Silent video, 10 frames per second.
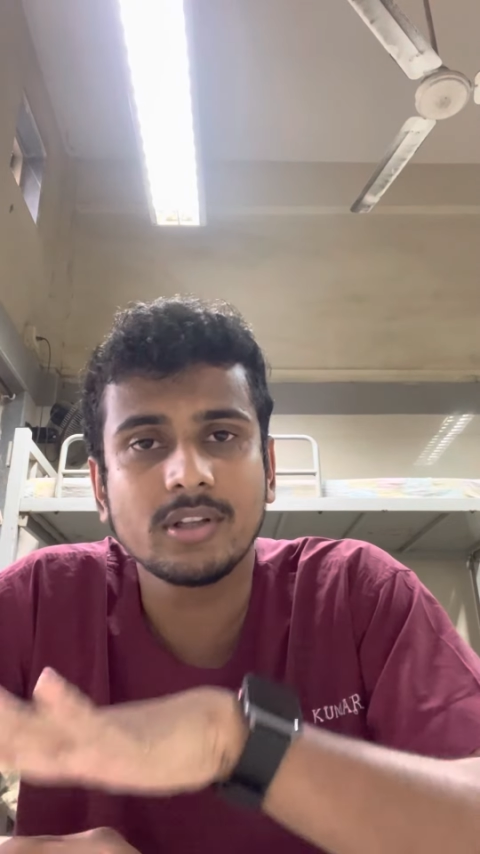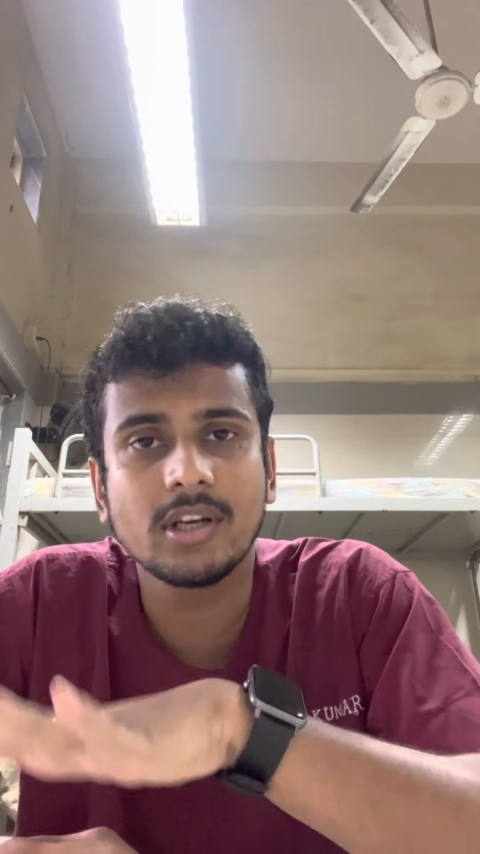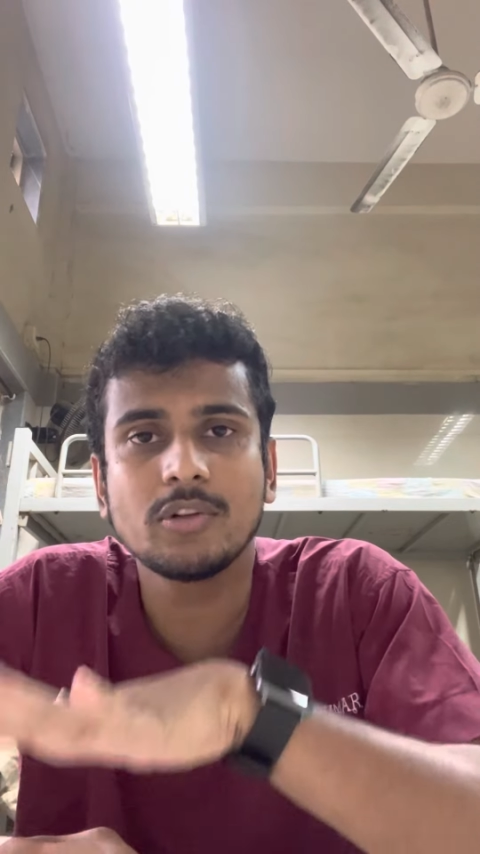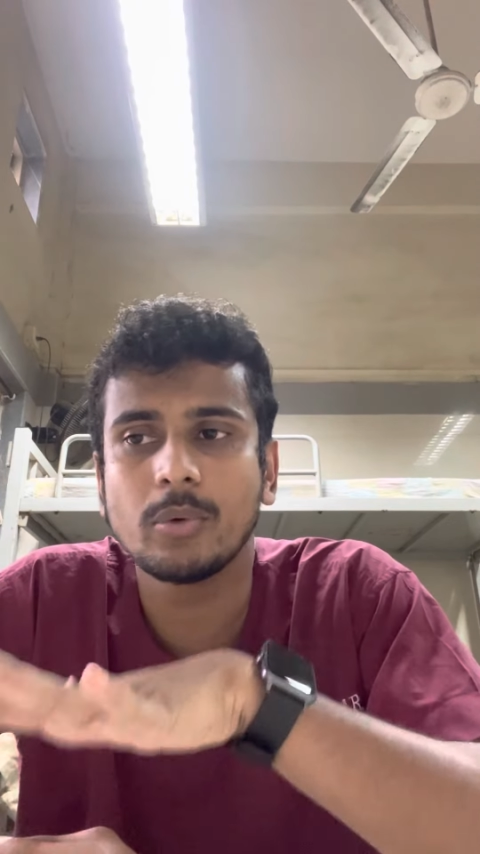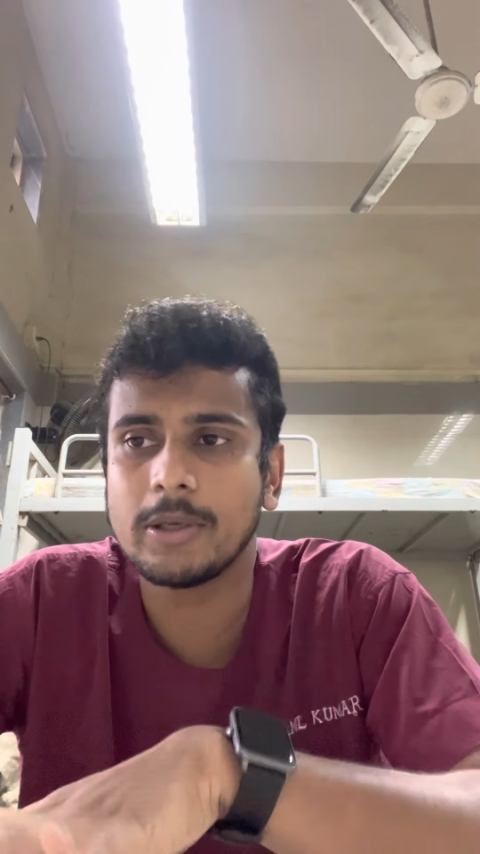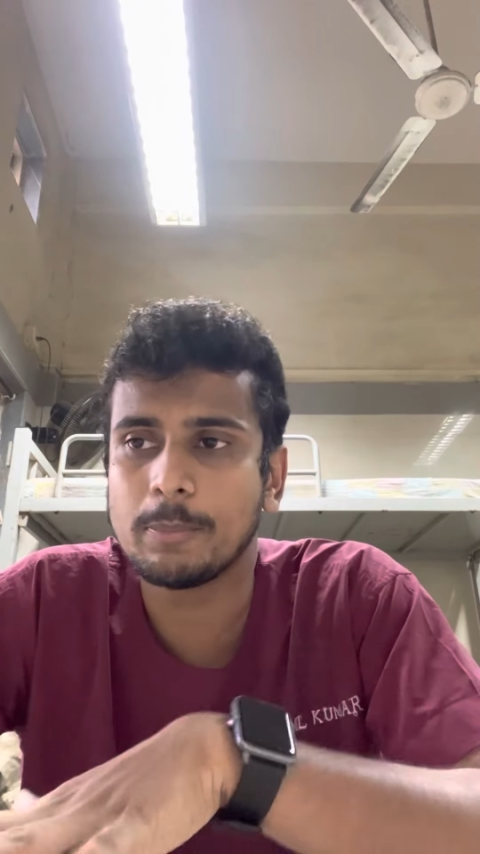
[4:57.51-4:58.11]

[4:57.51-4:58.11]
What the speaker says: That is very